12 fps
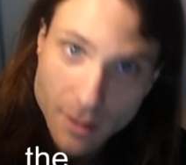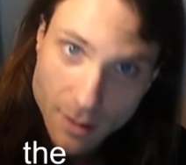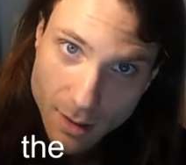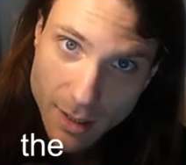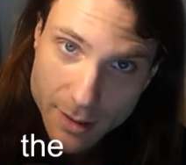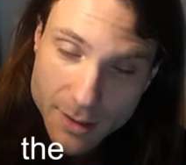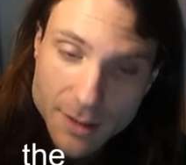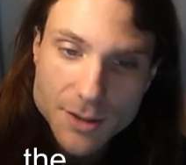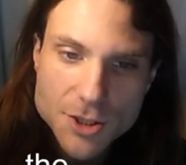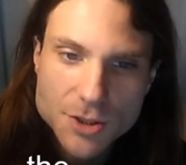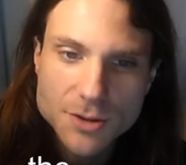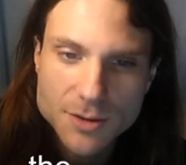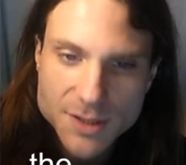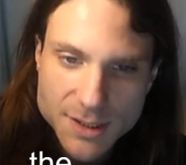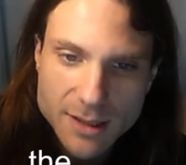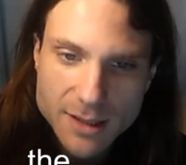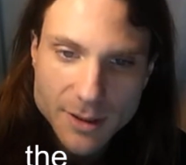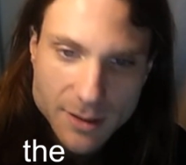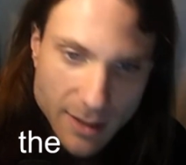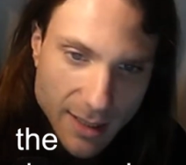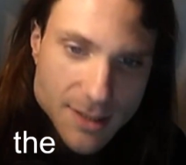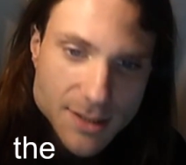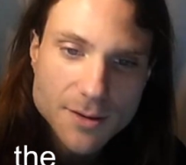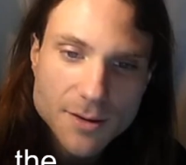a conditional statement
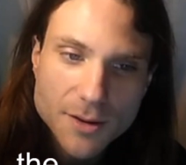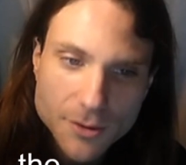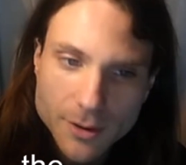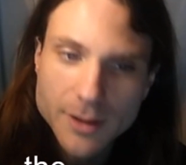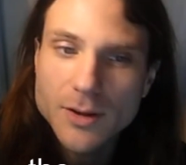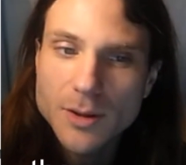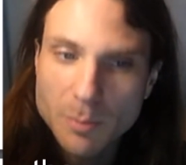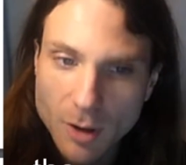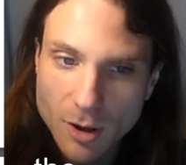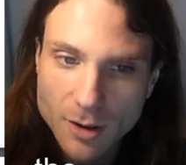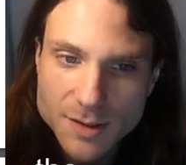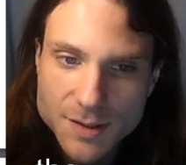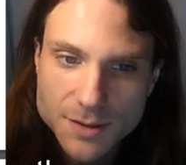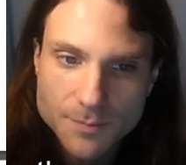has three parts.